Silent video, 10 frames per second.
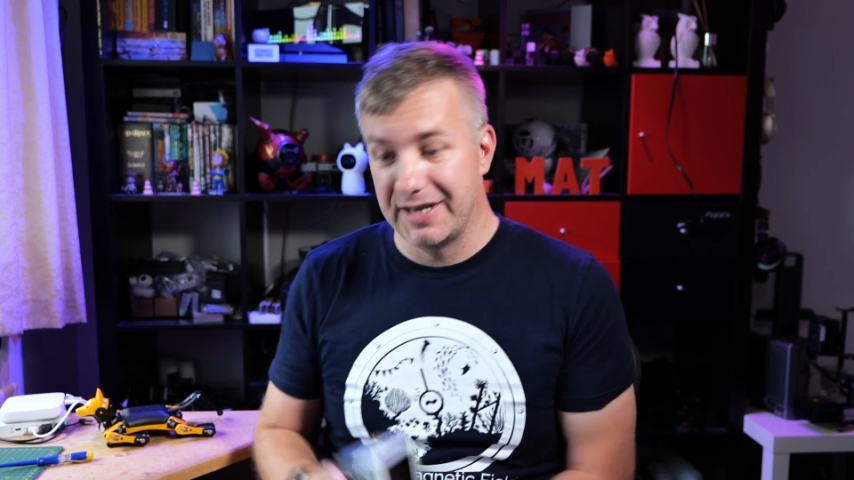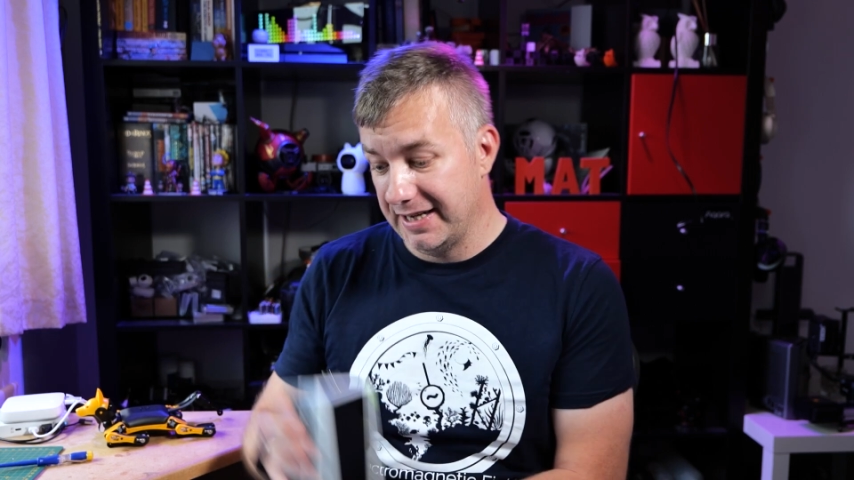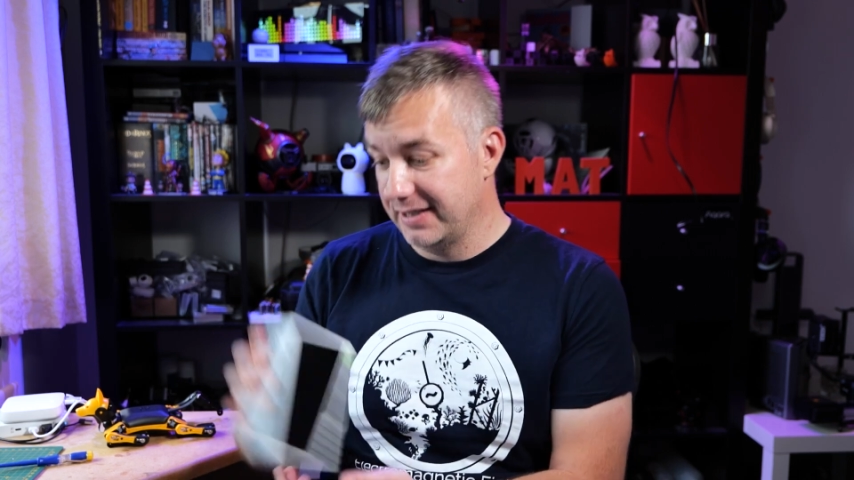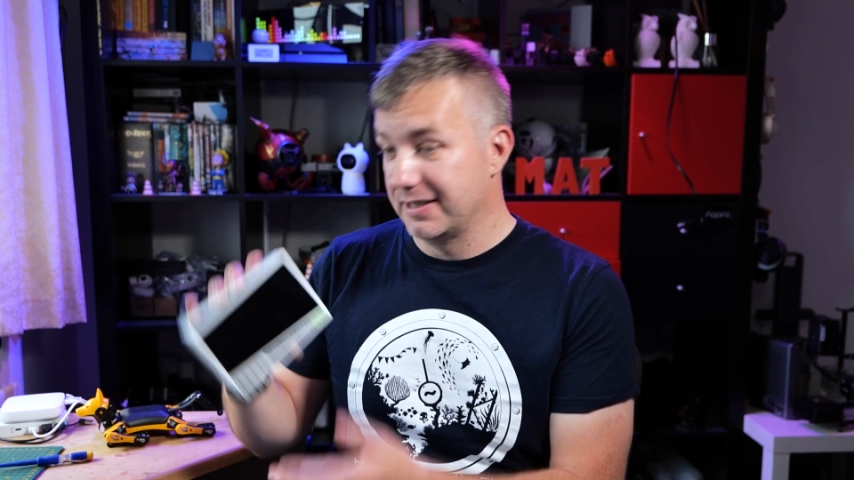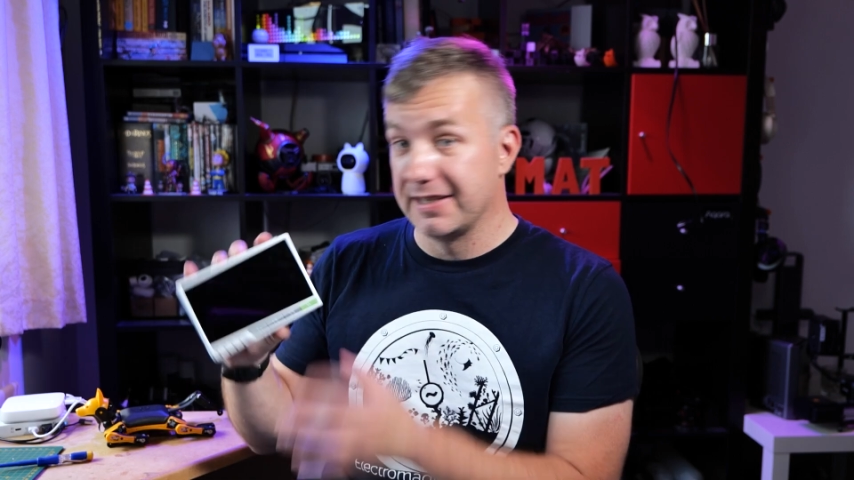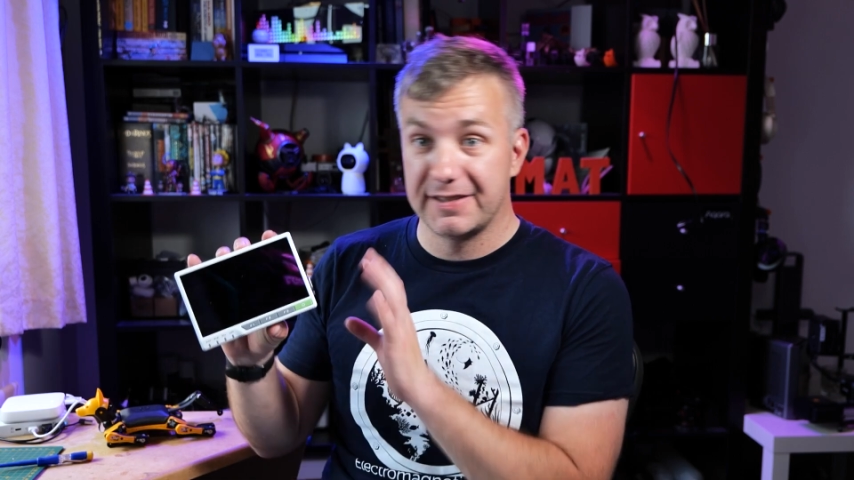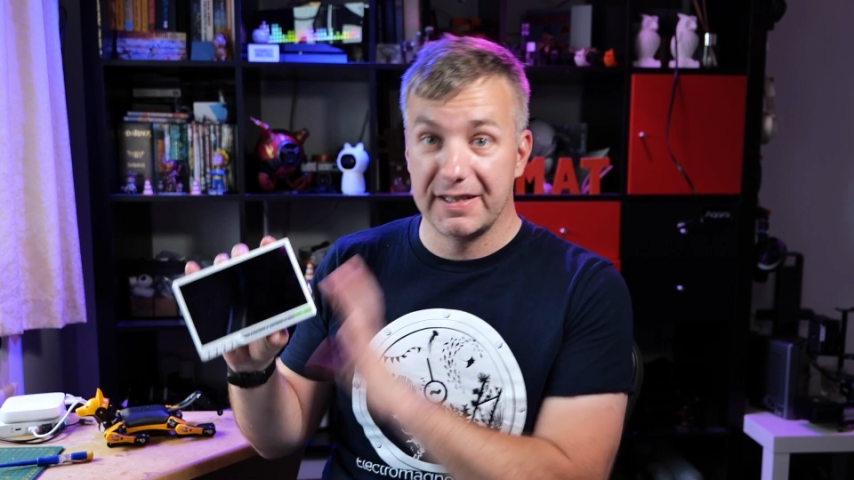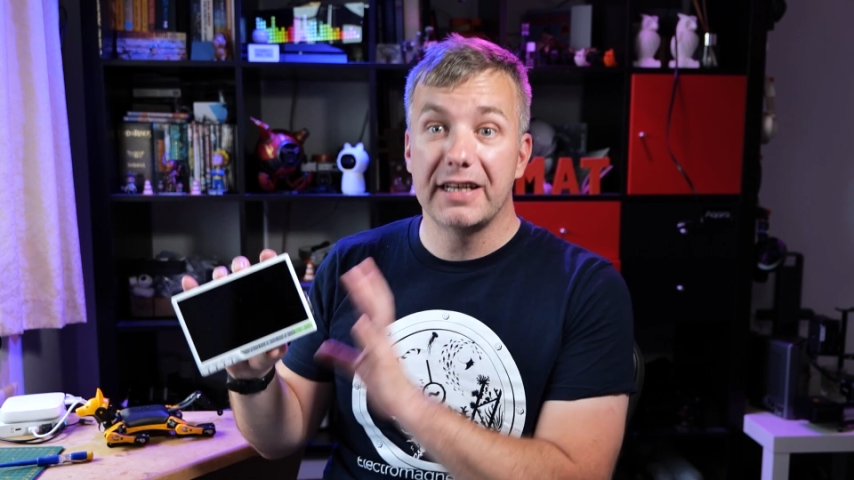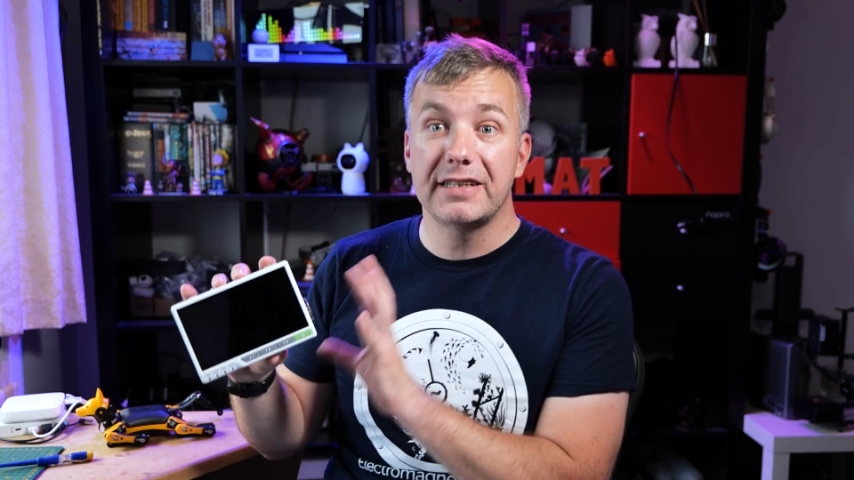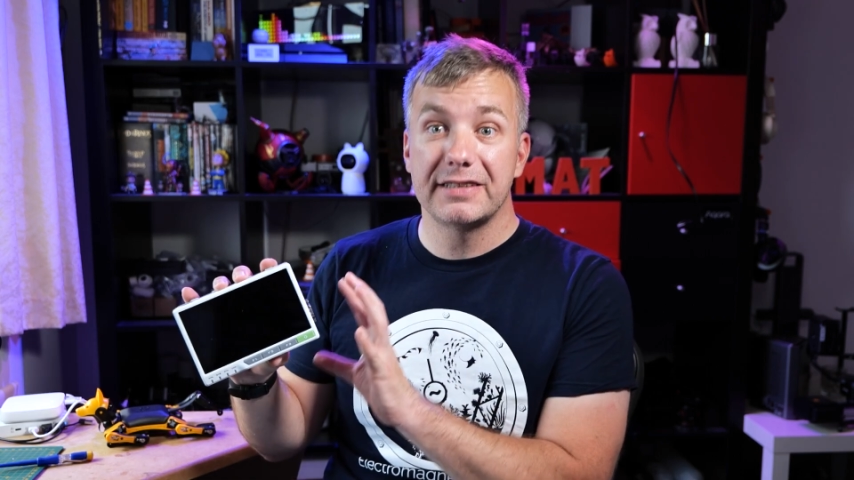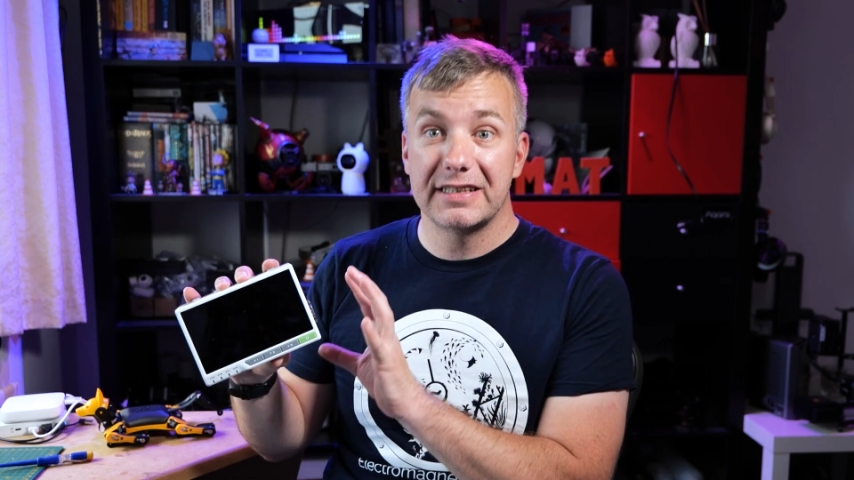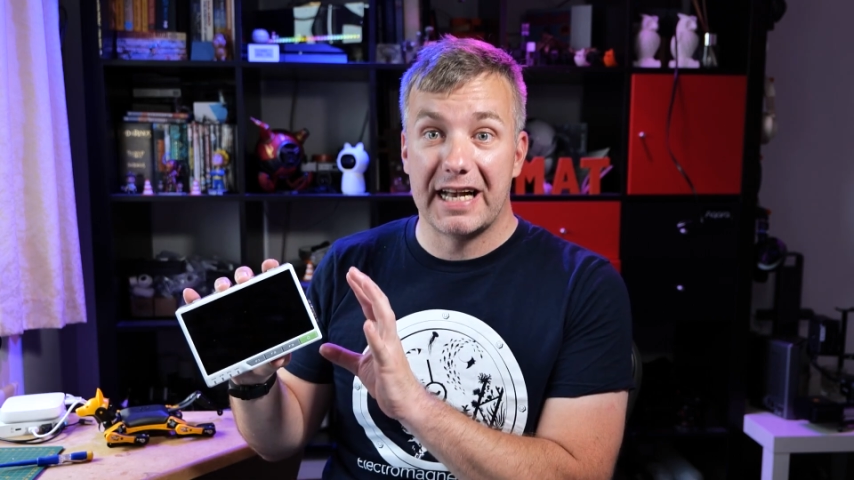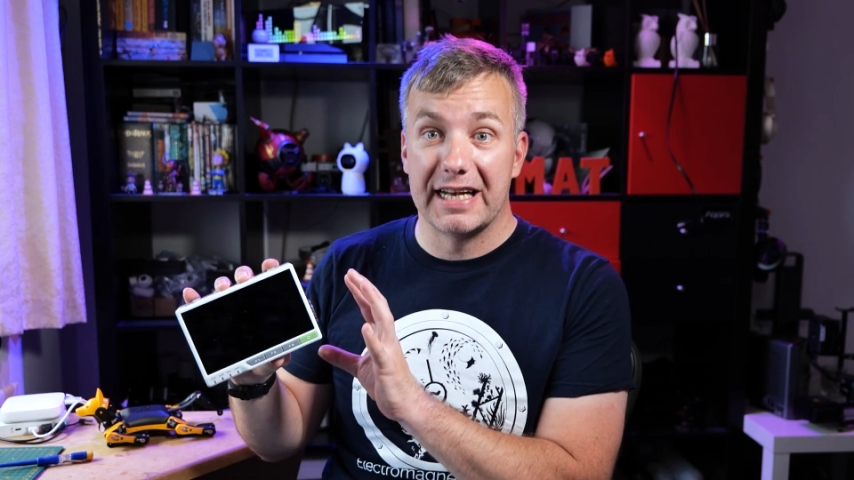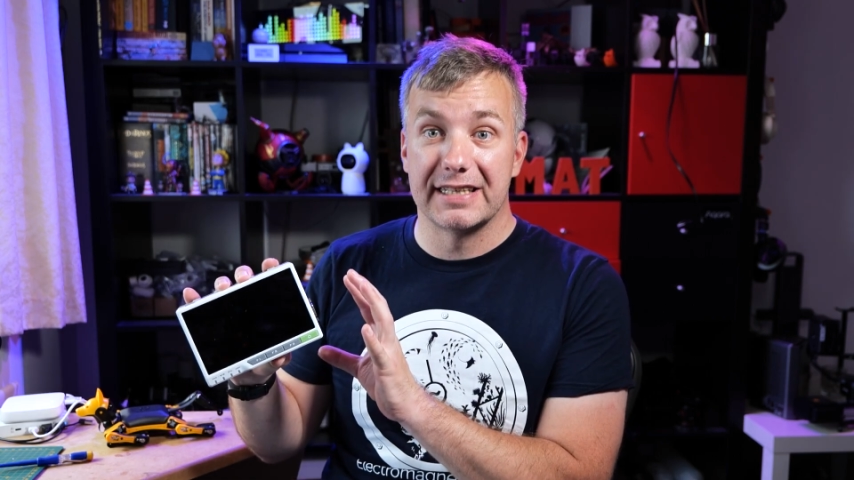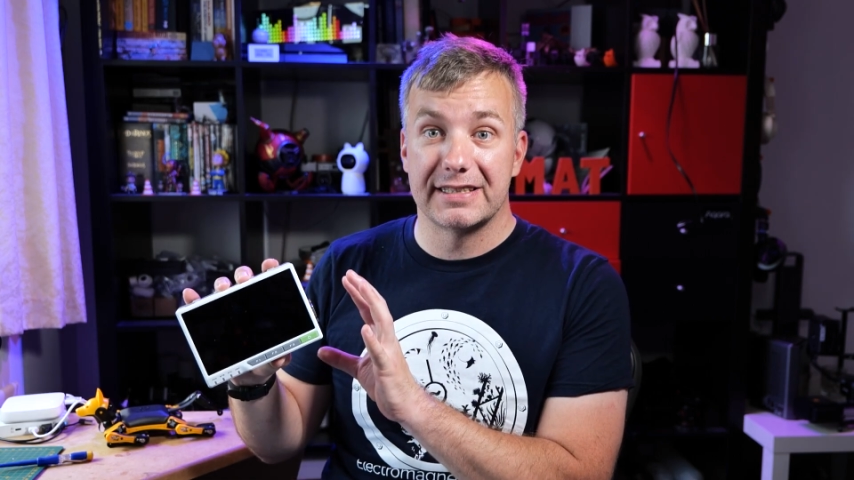and this thing
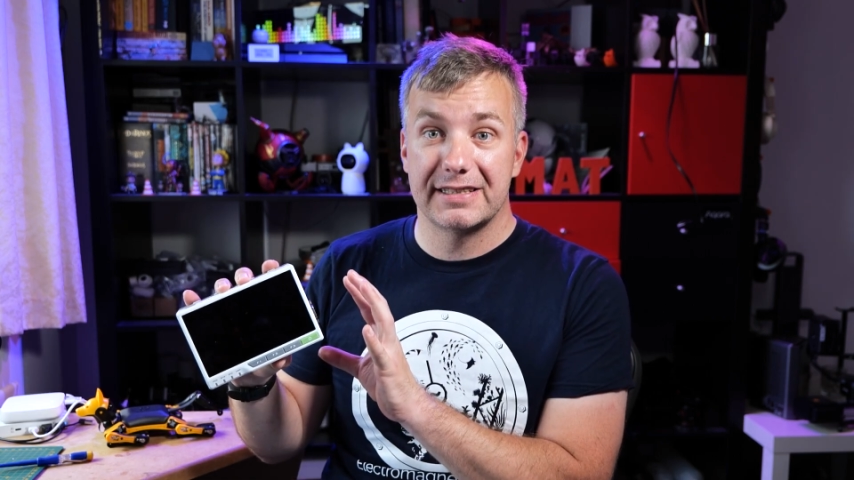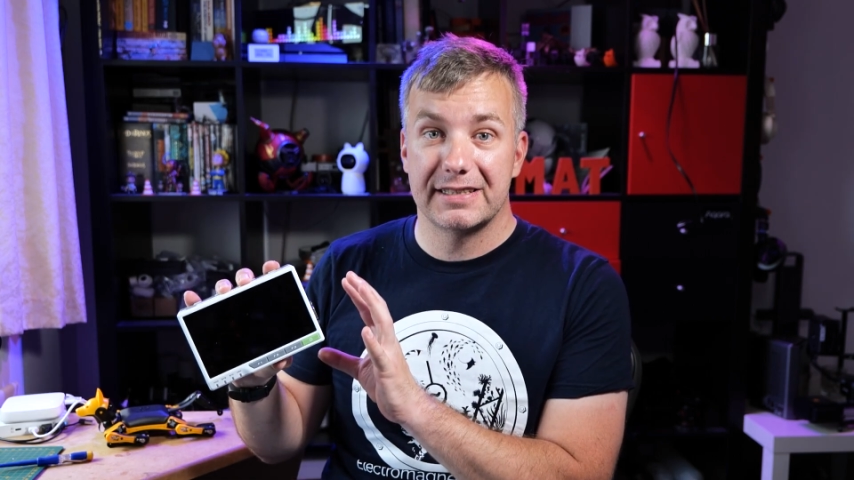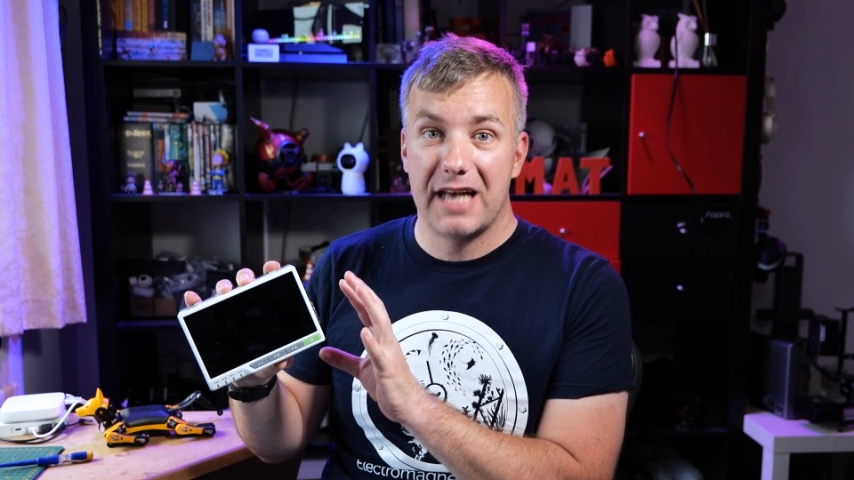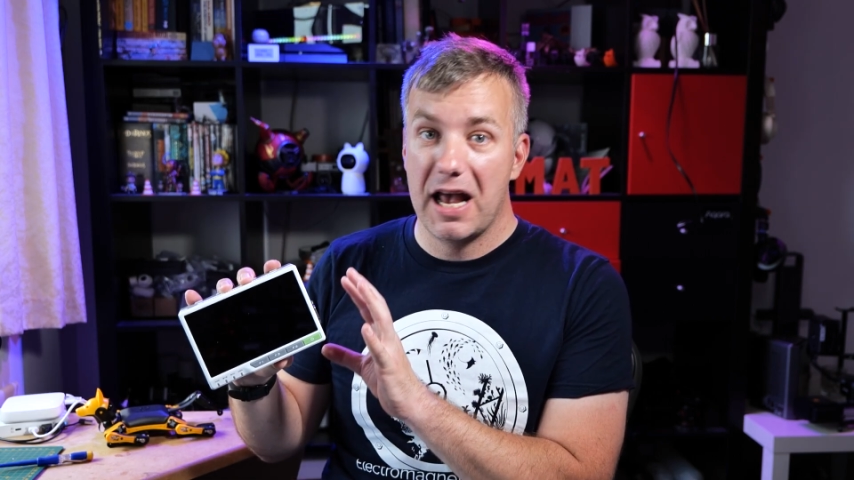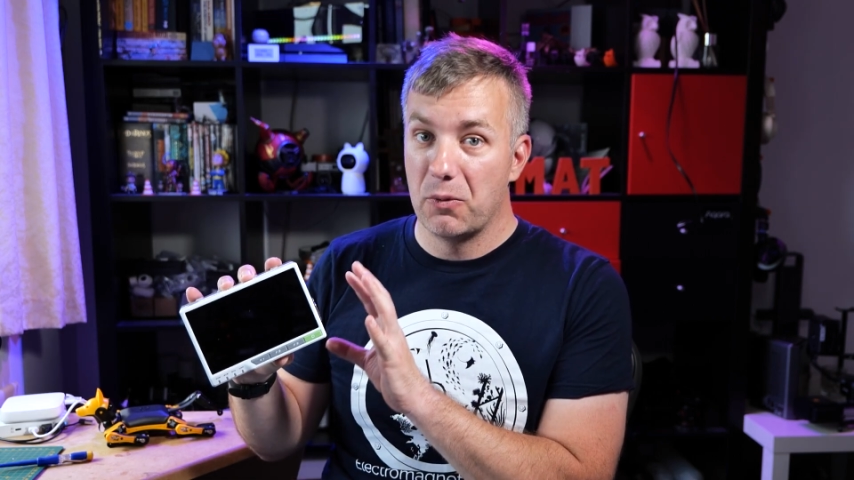has,